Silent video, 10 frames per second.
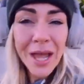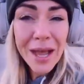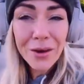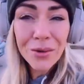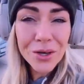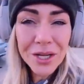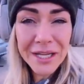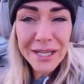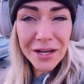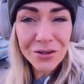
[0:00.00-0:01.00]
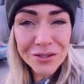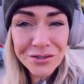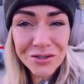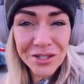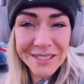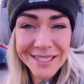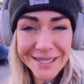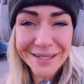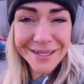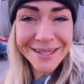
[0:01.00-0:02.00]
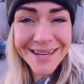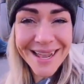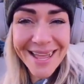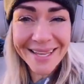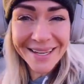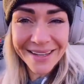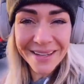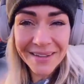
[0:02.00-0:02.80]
how are you going to get all those nutrients in? You're not.